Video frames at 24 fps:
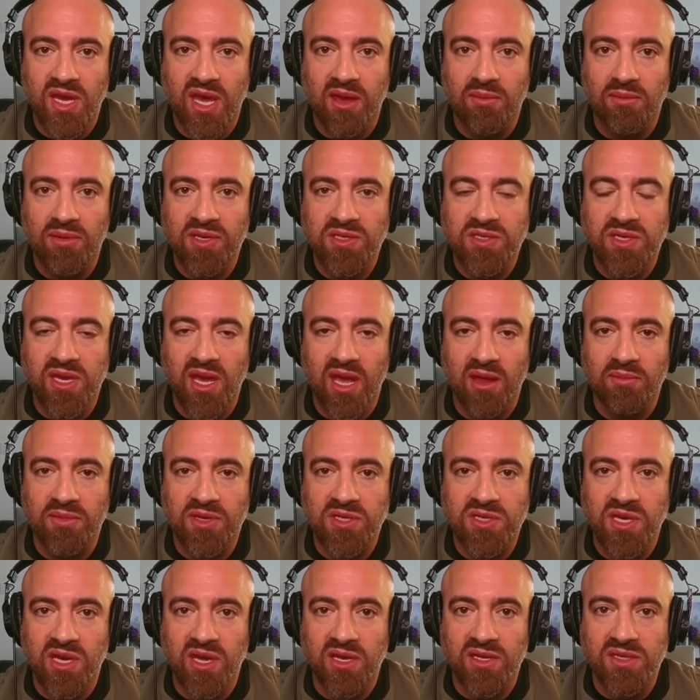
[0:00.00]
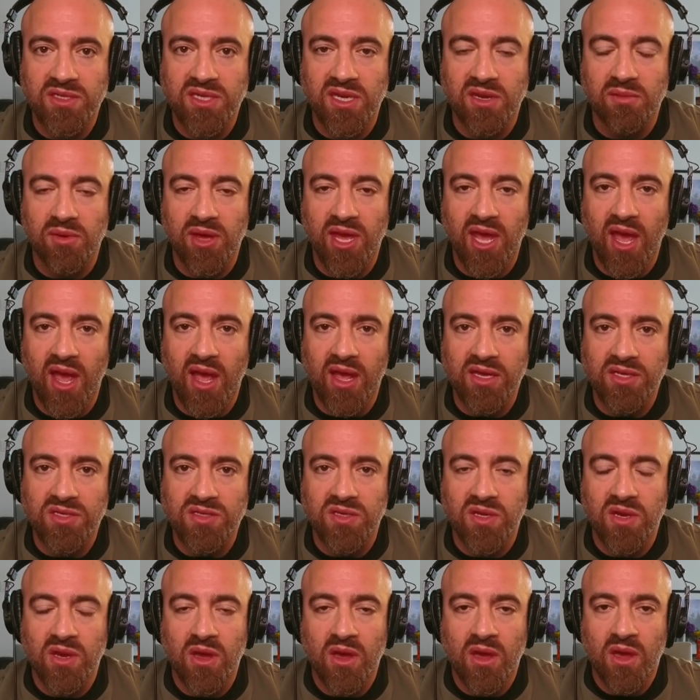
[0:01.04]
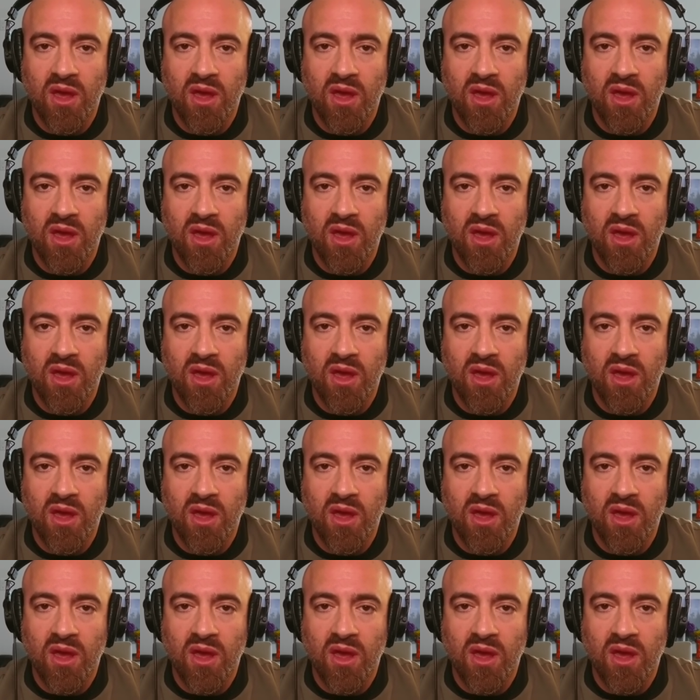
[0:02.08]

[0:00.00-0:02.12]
ABC, NBC, and CBS,